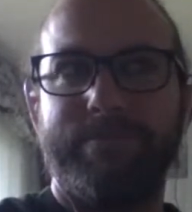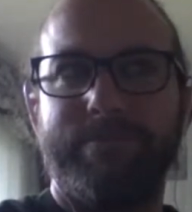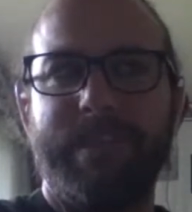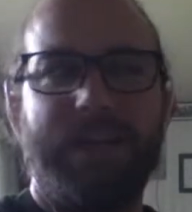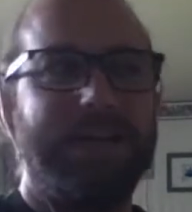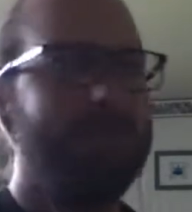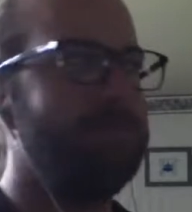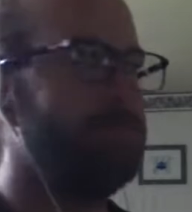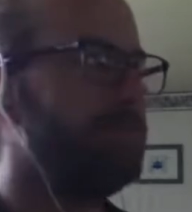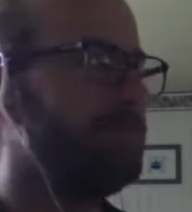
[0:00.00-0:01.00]
Yeah,
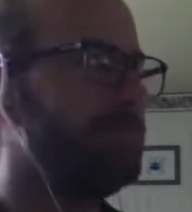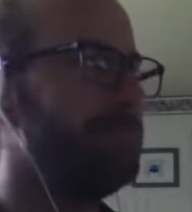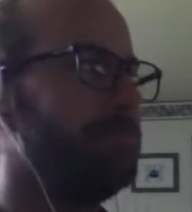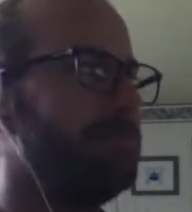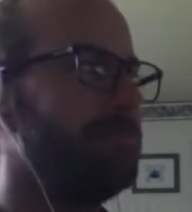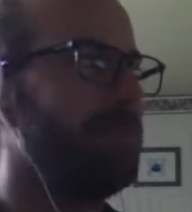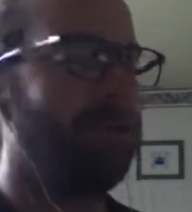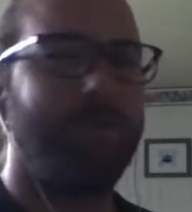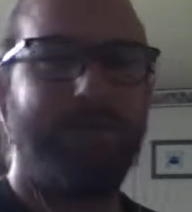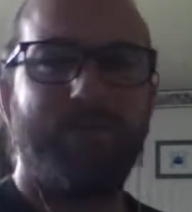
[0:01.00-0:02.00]

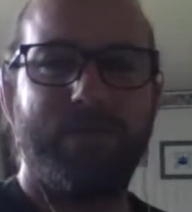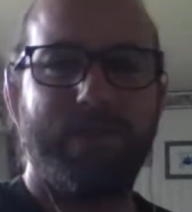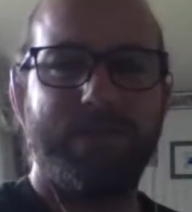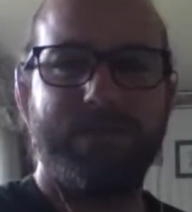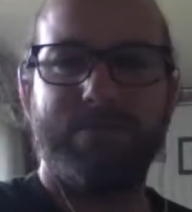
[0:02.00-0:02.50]
got ready for this.